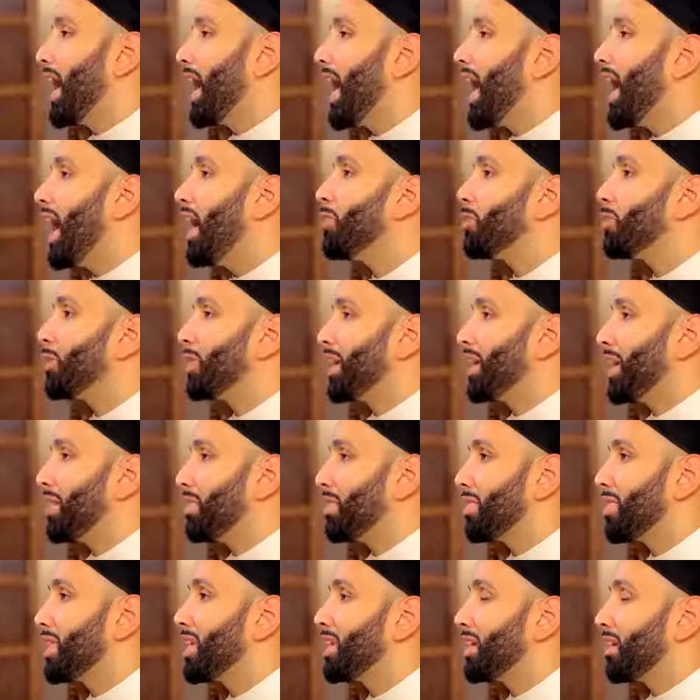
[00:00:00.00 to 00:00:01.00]
How could I
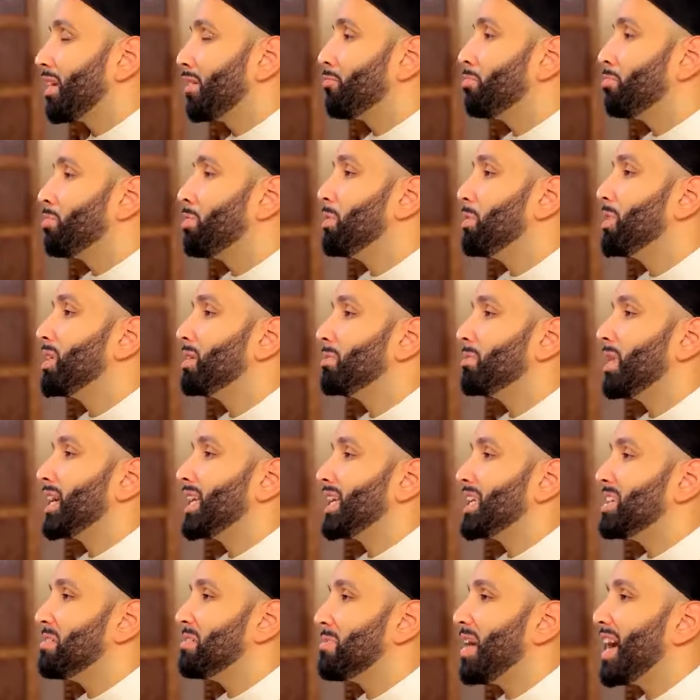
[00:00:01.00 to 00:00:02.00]
think of putting my
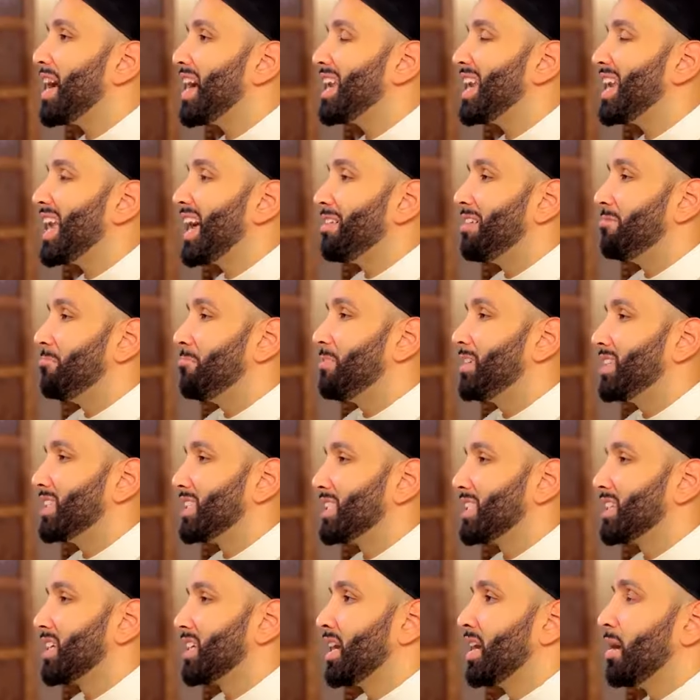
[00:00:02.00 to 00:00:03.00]
iman at
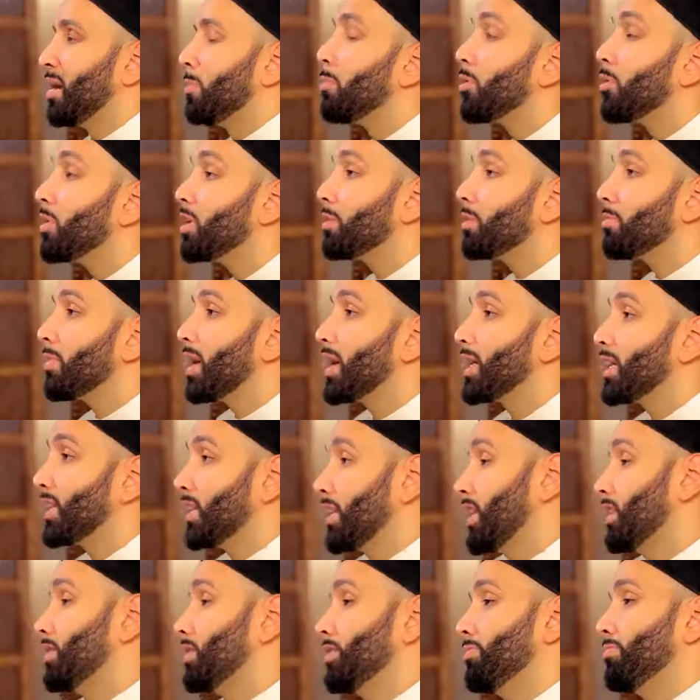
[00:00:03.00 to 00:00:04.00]
risk, putting my
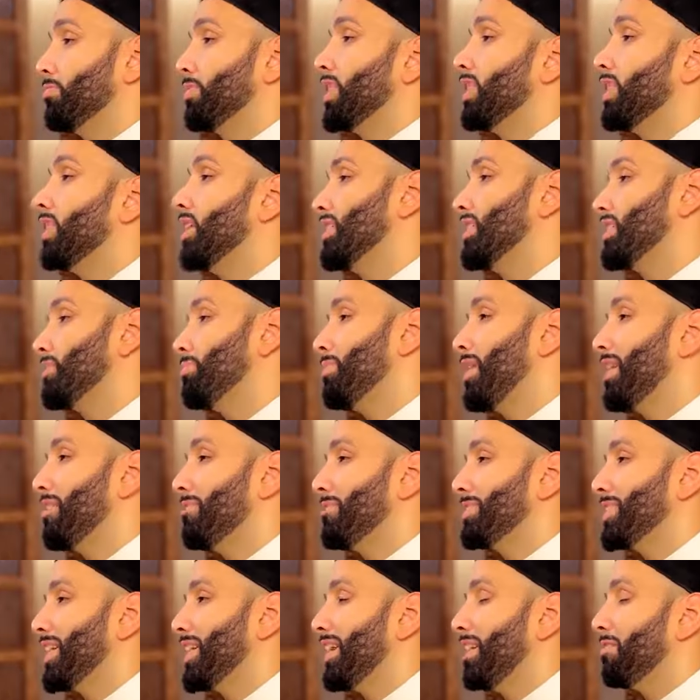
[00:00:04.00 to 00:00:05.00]
connection with Allah subhanahu
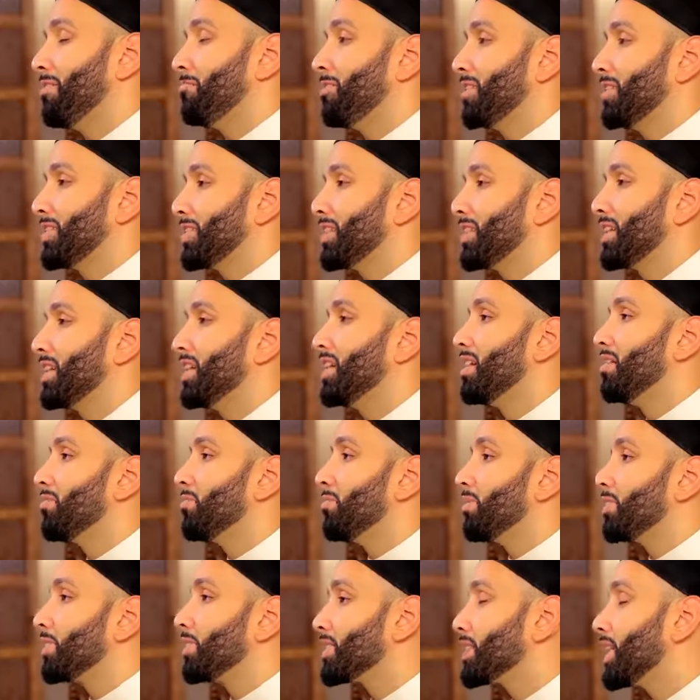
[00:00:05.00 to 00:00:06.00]
wa ta'ala at risk
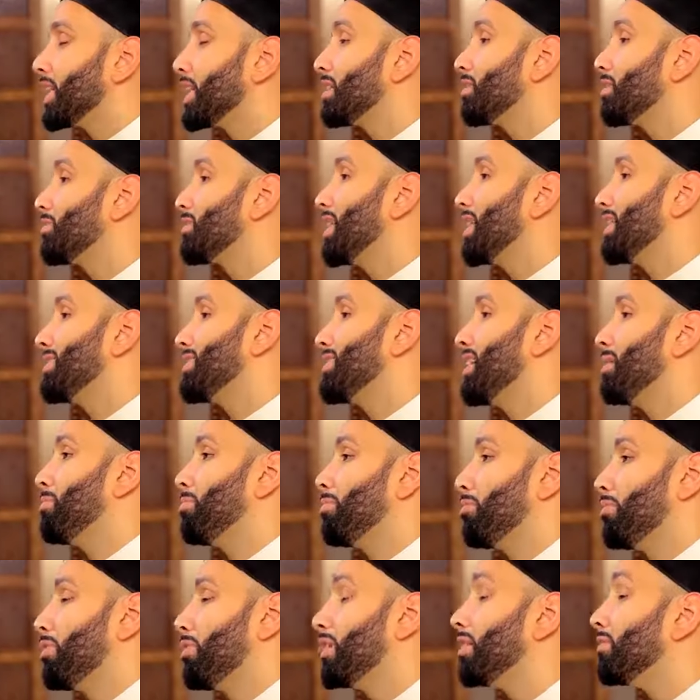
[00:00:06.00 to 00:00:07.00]
for the sake of that
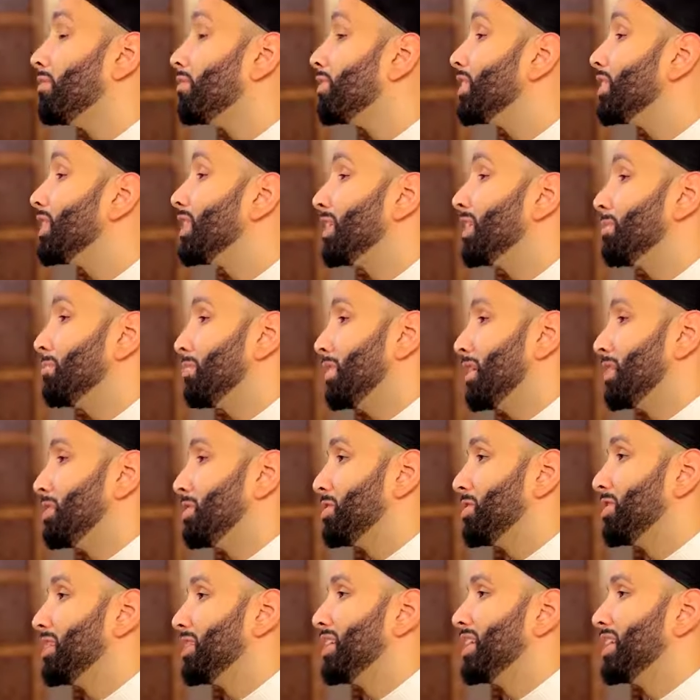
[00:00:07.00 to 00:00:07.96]
temporary fleeting pleasure?